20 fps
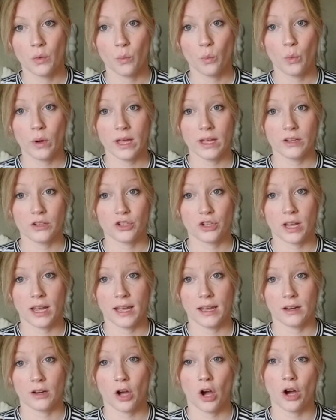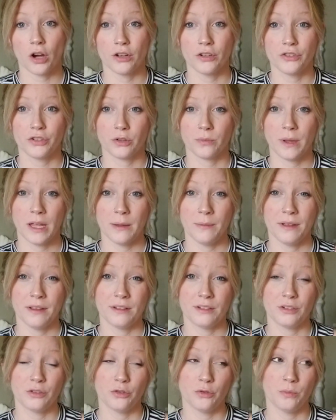which can cause your baby
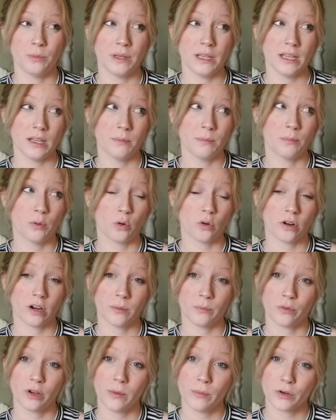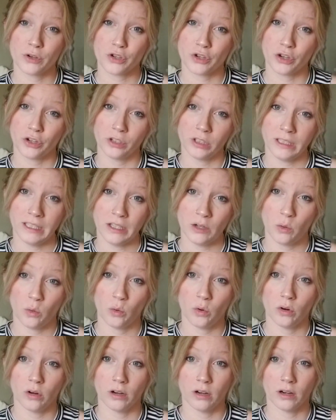to be born prematurely
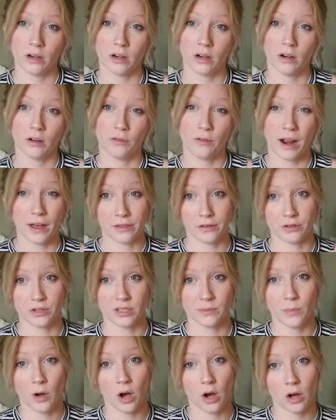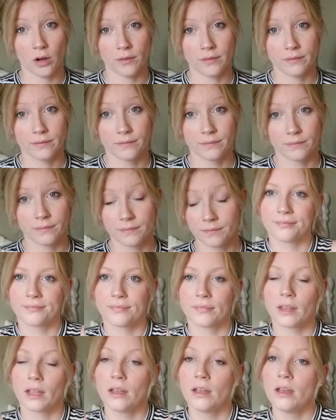or rather small.
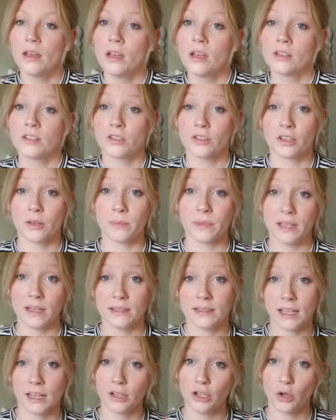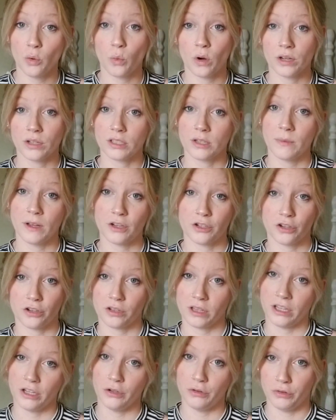So some things that you want to make sure
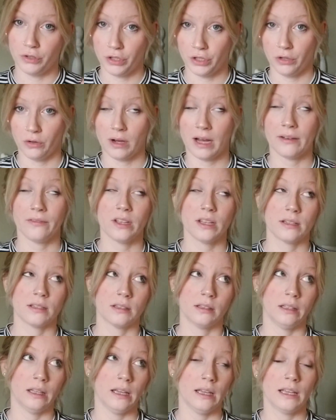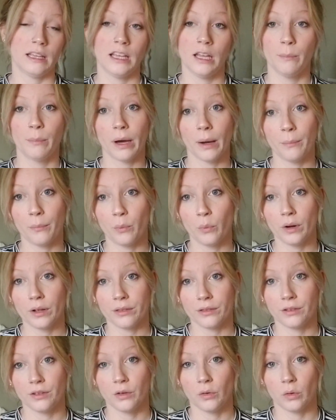that you do, obviously keep up
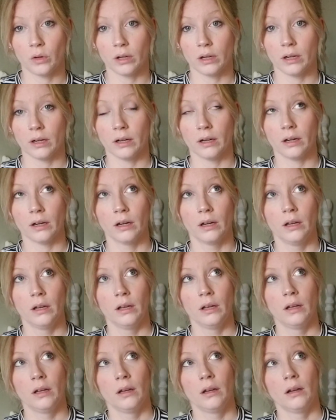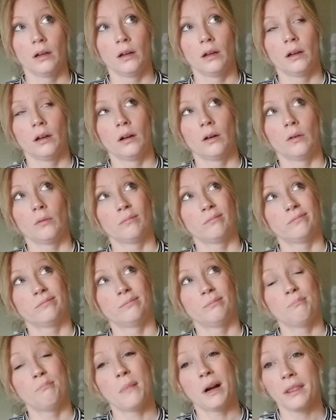with your
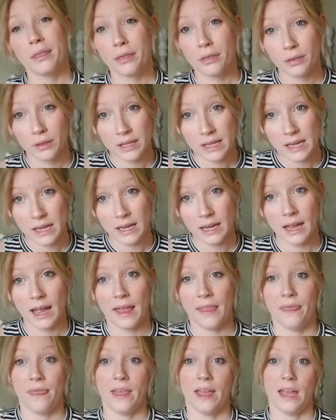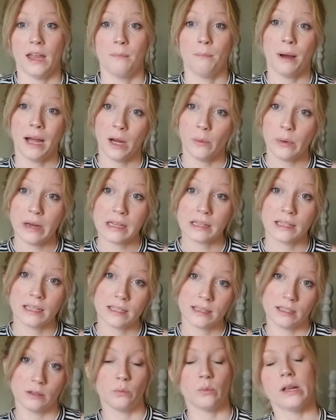monthly and then bi-weekly
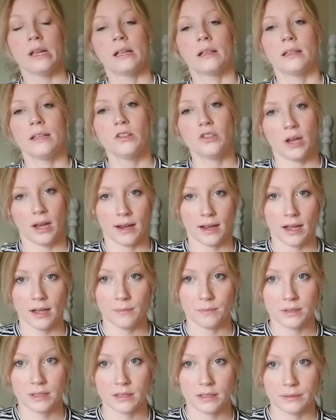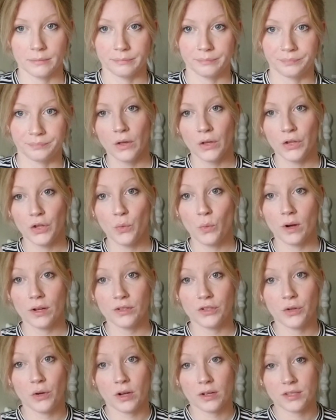and then weekly checkups. You
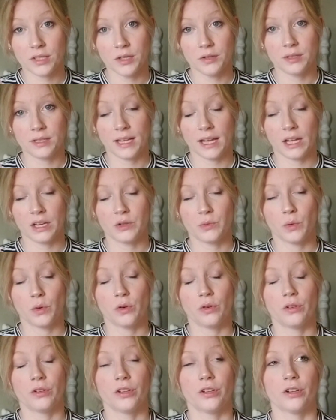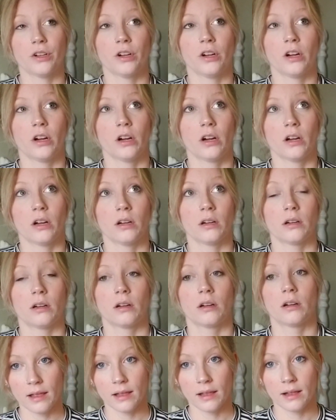want to also schedule your
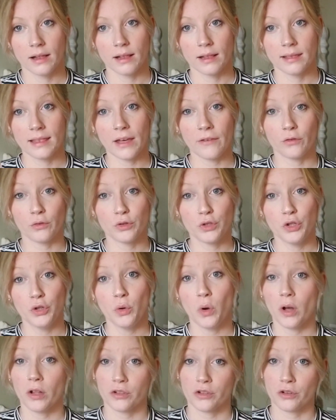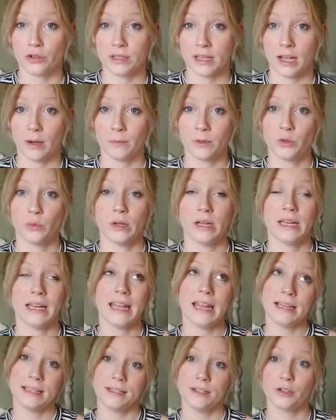level 2 ultrasound between
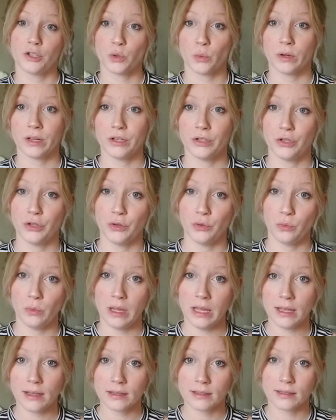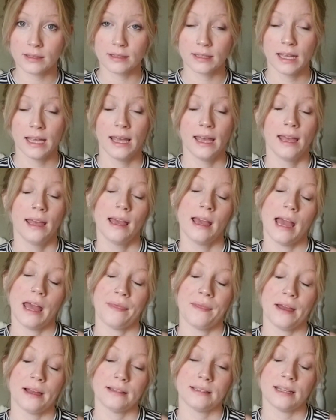18 to 22 weeks.
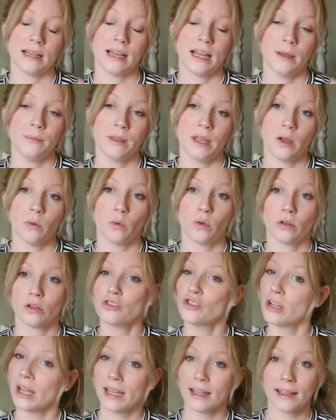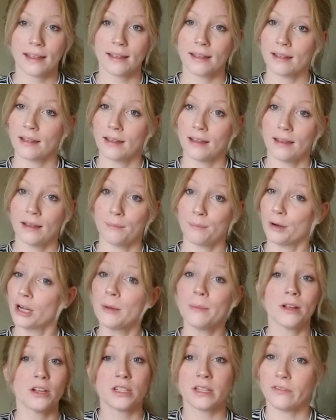At that time, they will check
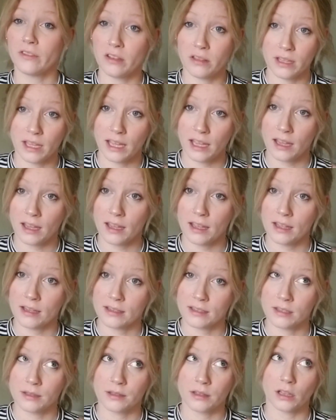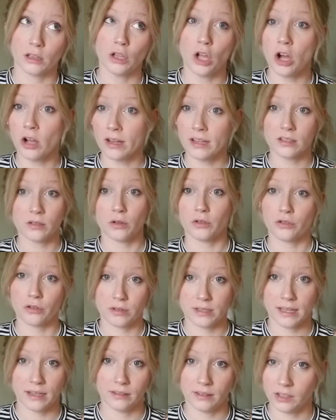pretty much everything. It's the longest
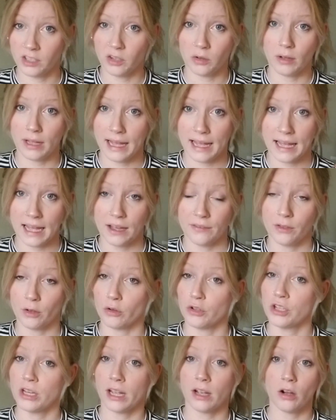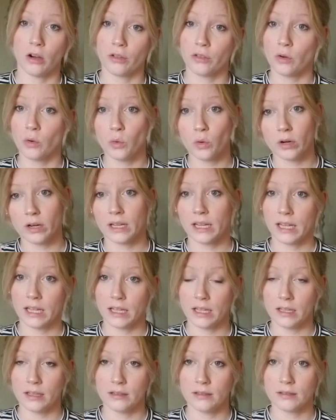ultrasound that you'll have. They'll check all the
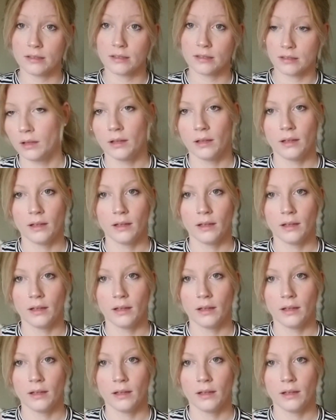organs.